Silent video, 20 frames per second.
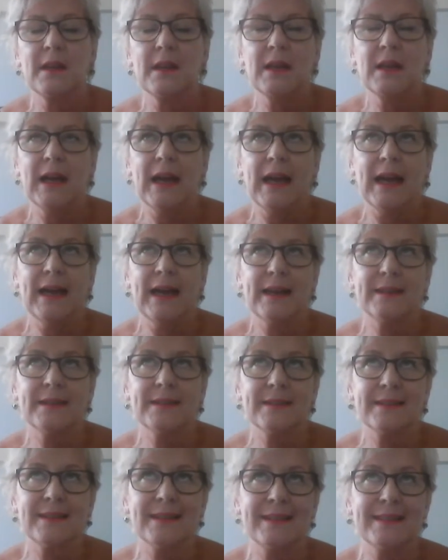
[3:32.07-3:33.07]
And
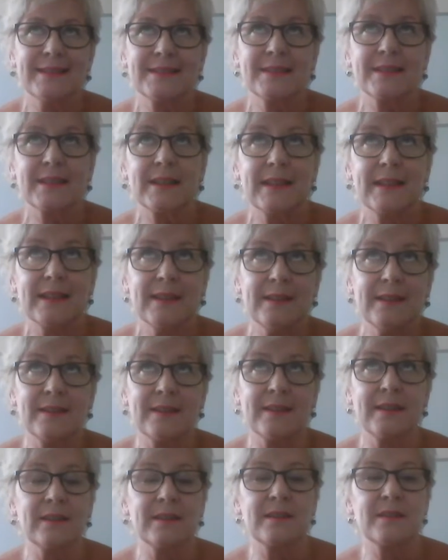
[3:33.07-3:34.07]
it's a key thing
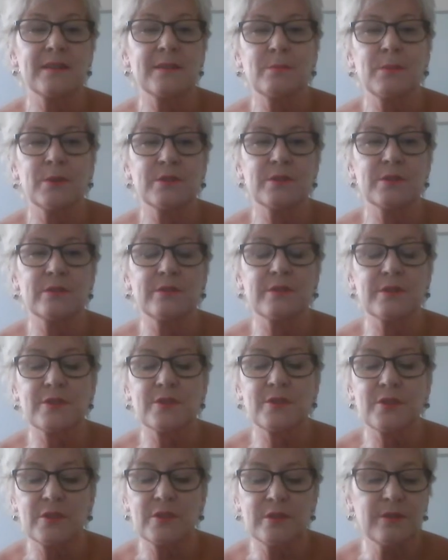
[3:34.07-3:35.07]
of this module that
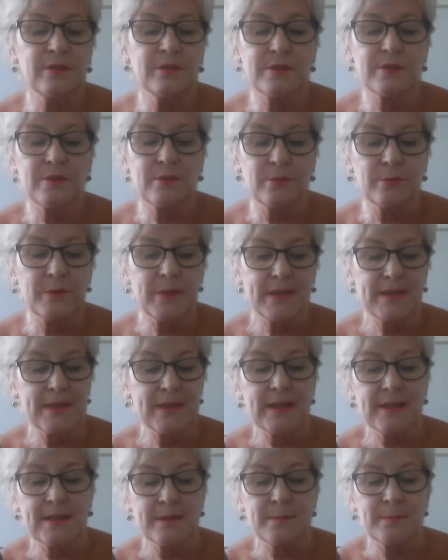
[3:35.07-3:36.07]
students always say
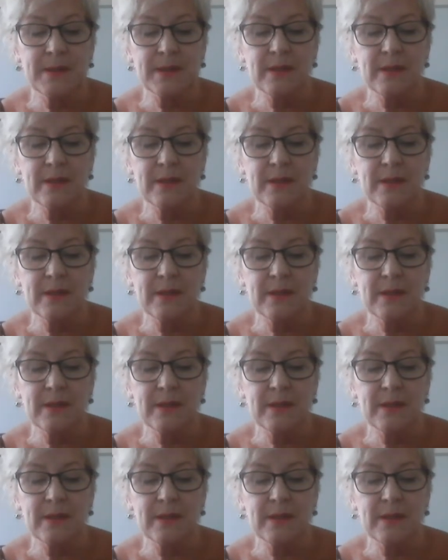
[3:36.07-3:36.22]
to me,